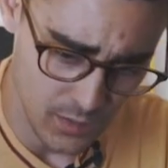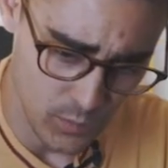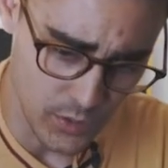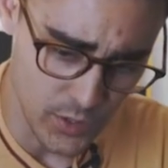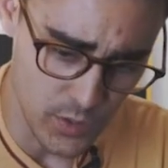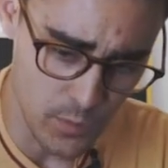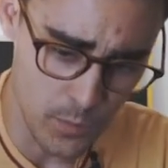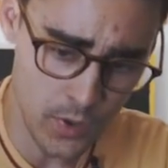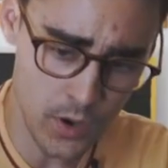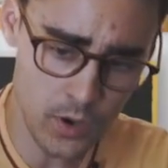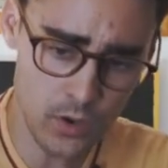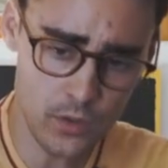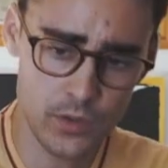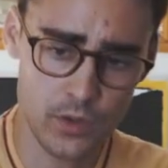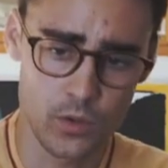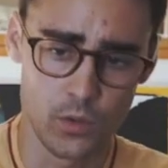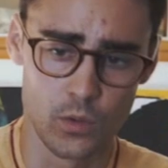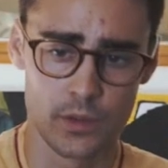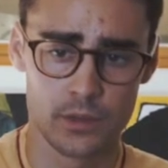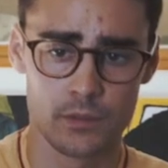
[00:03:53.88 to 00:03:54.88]
When you borrow
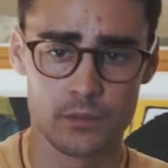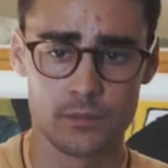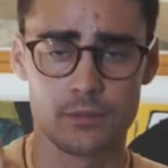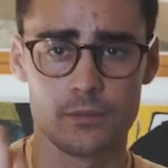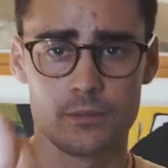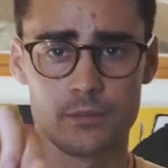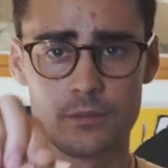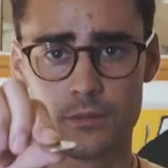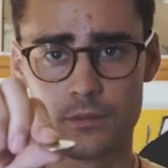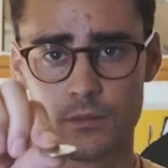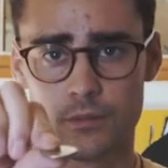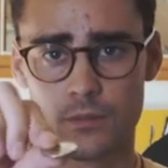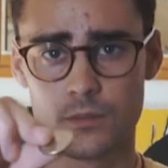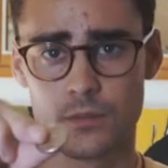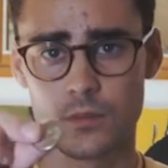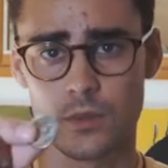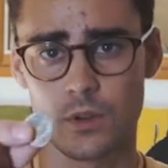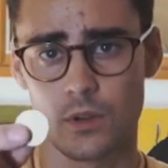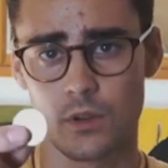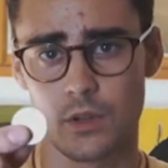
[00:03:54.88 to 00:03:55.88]
the coin
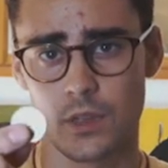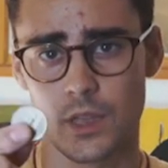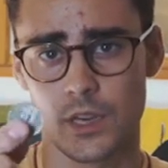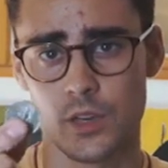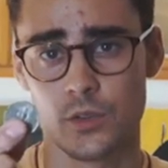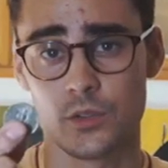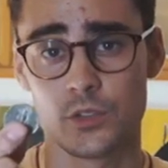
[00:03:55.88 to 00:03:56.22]
and